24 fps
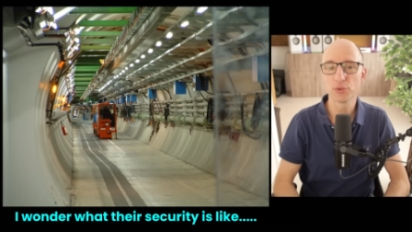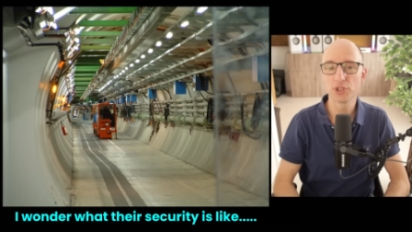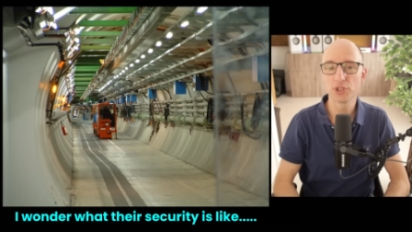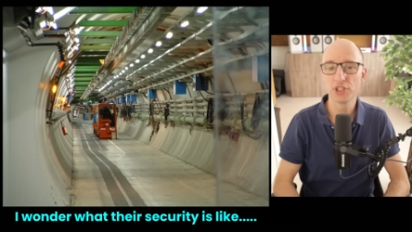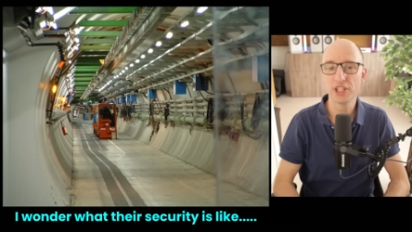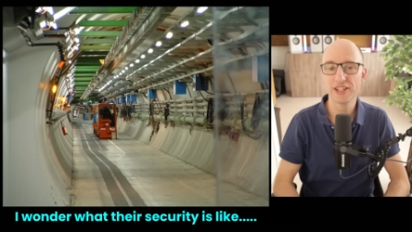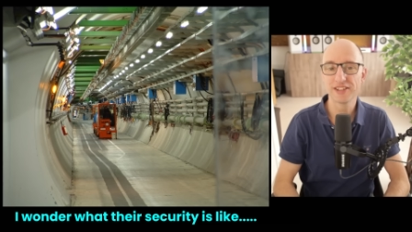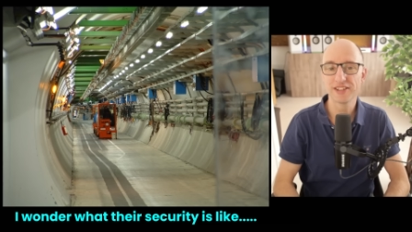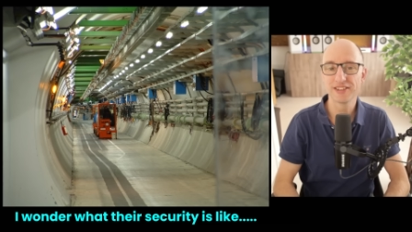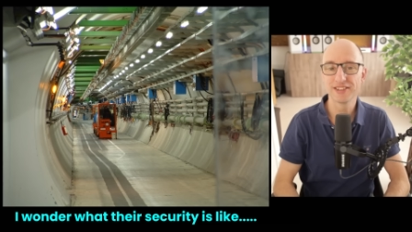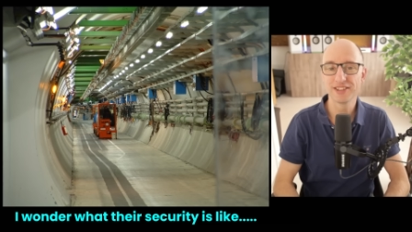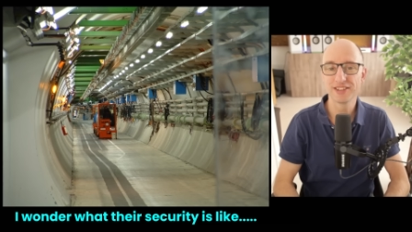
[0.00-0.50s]

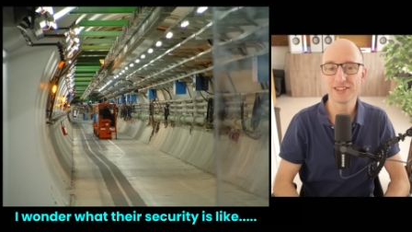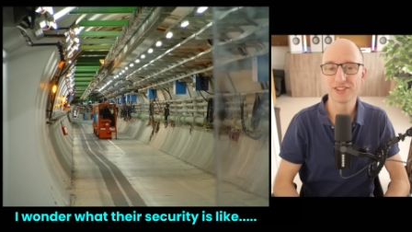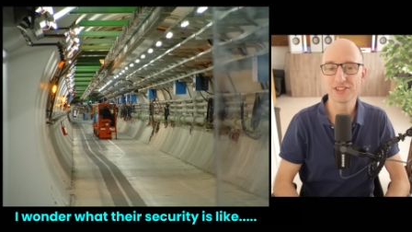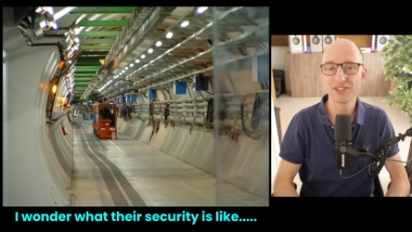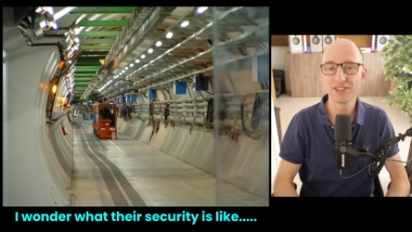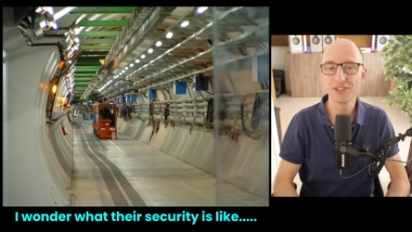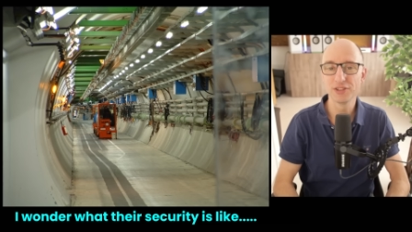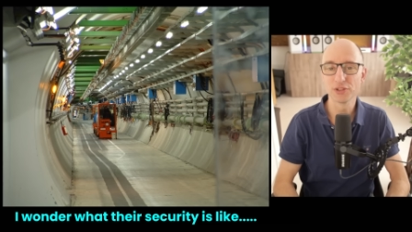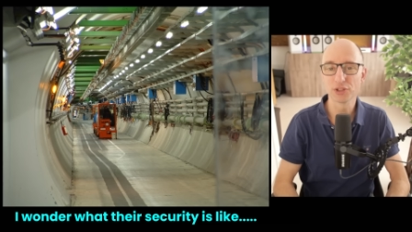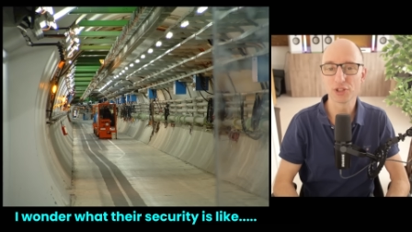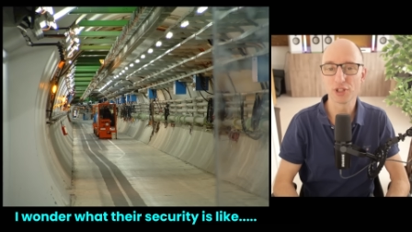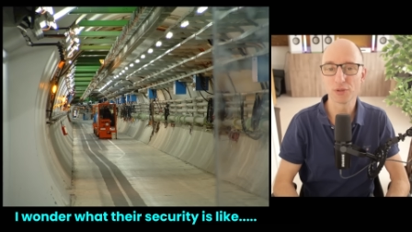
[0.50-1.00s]
CERN and
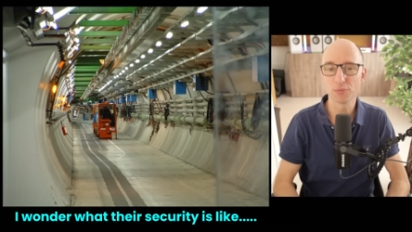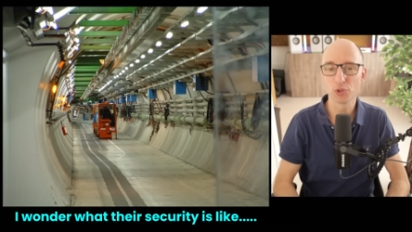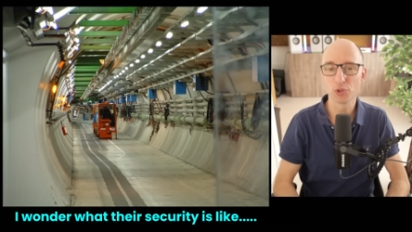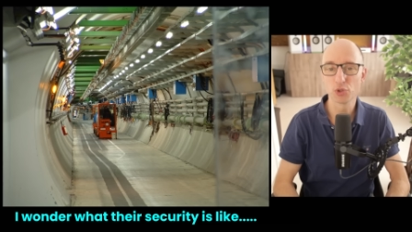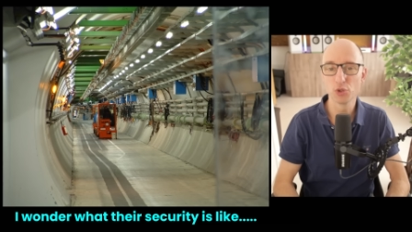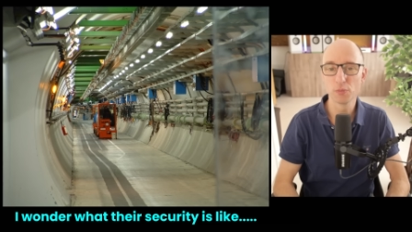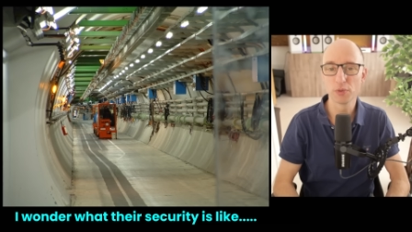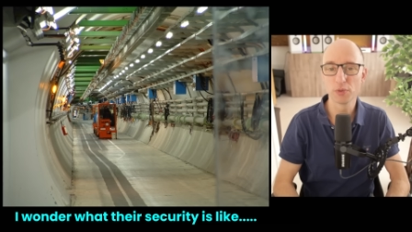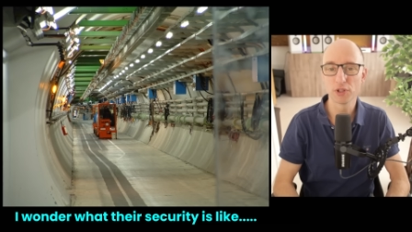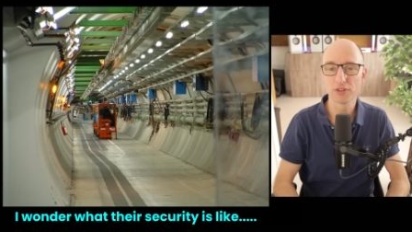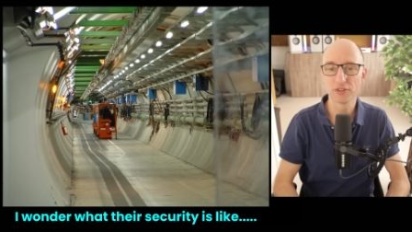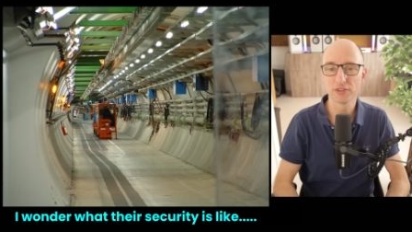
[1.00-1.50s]
steal some
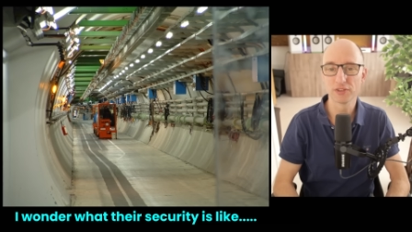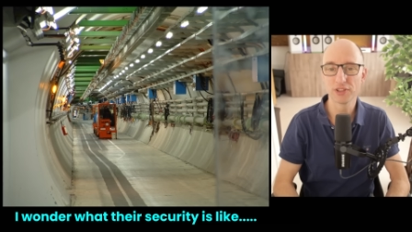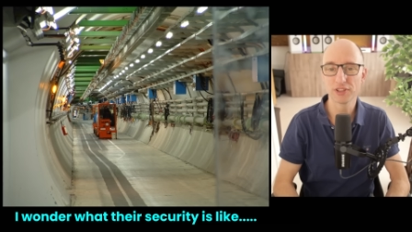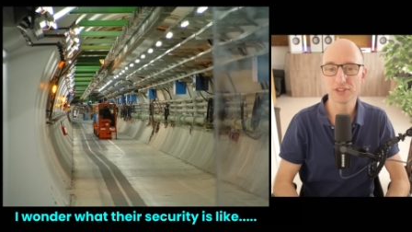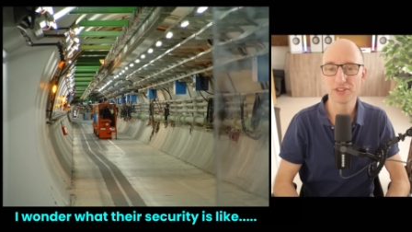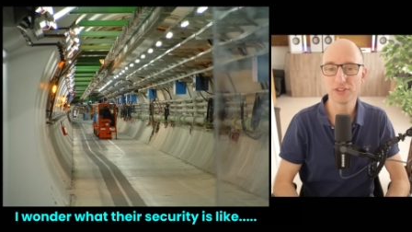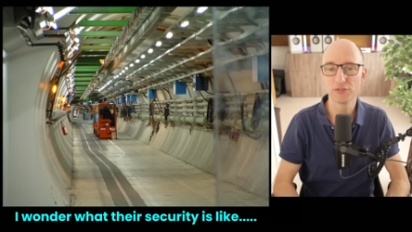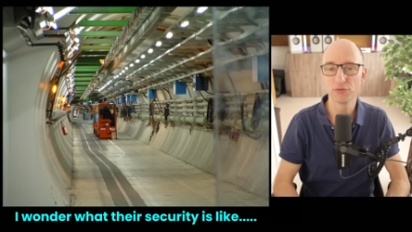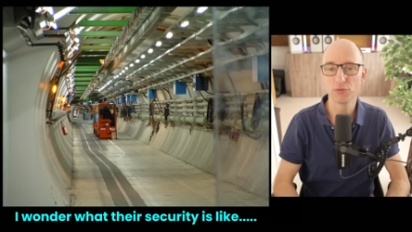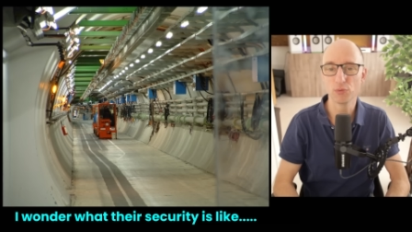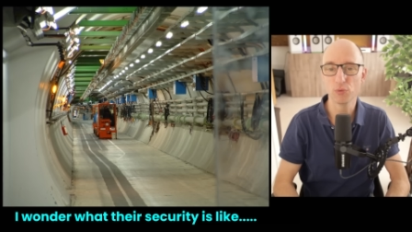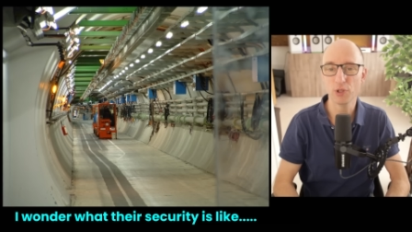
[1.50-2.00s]

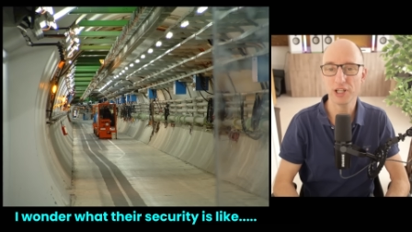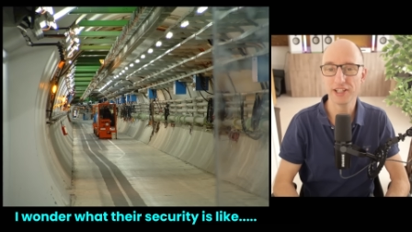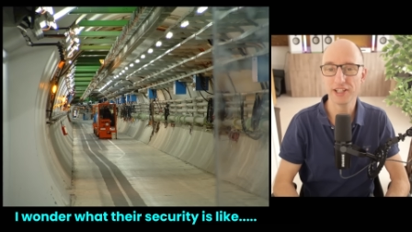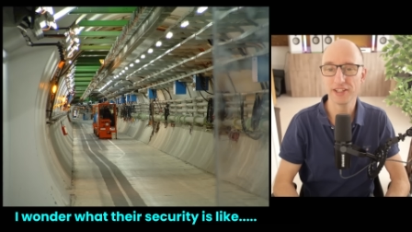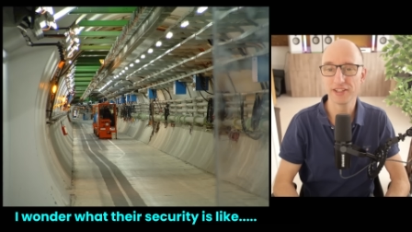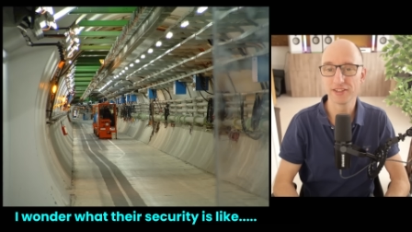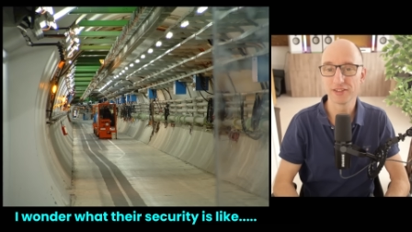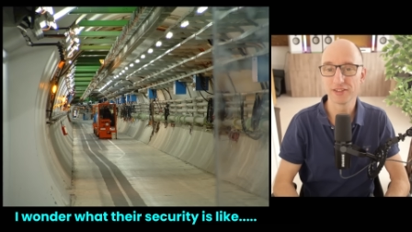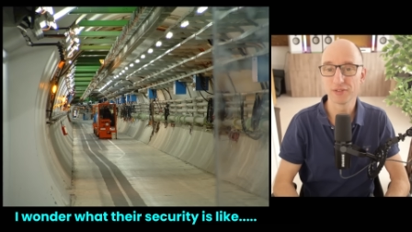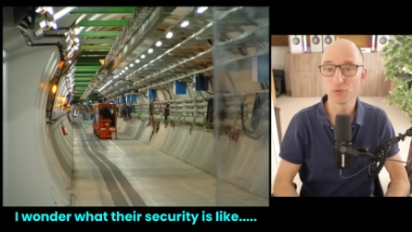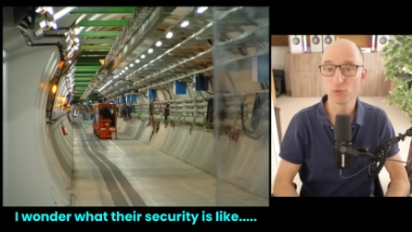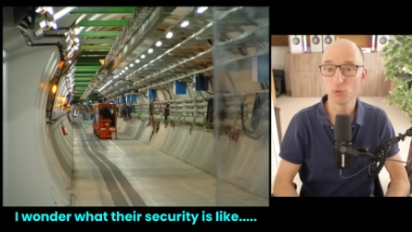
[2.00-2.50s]
superconductive
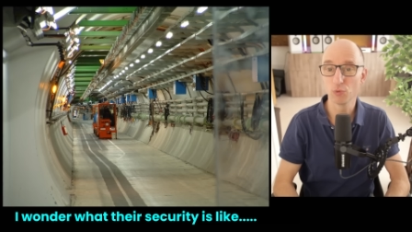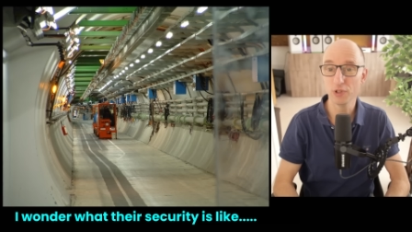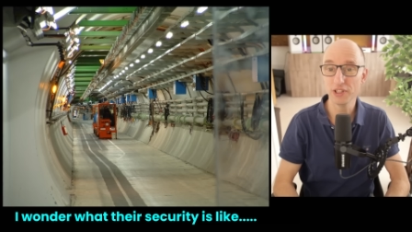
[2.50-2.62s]
wire.